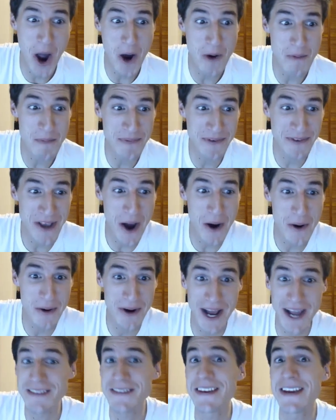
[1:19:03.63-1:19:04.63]
Nope, it's
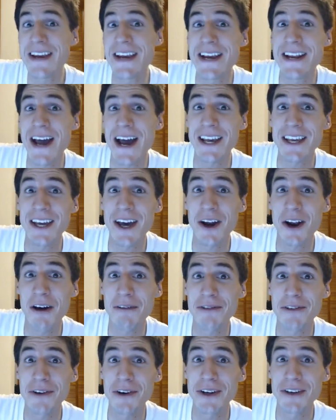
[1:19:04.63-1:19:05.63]
hour 19. I cut
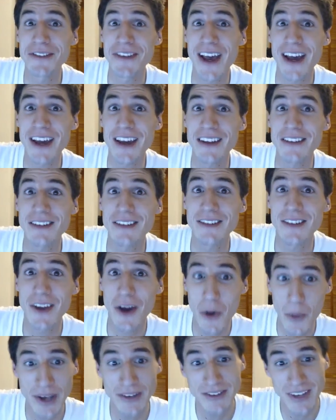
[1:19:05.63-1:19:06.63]
off 30 seconds,
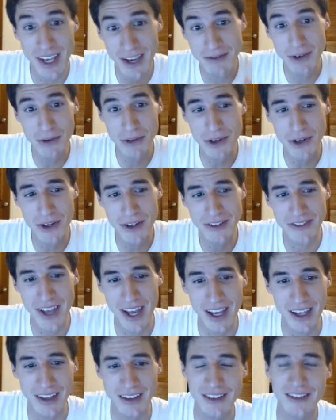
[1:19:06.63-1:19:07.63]
so I saved you 30
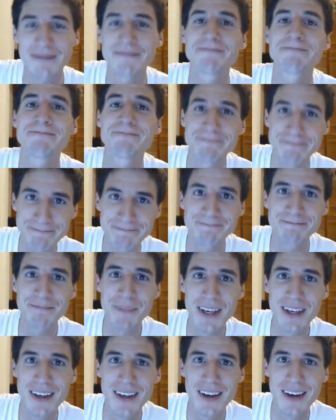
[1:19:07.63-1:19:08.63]
seconds.
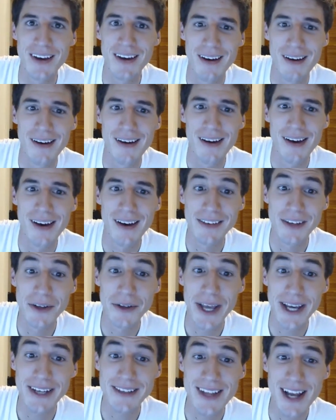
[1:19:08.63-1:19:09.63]

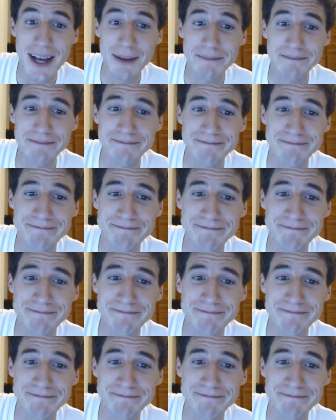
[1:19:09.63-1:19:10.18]
Till next time.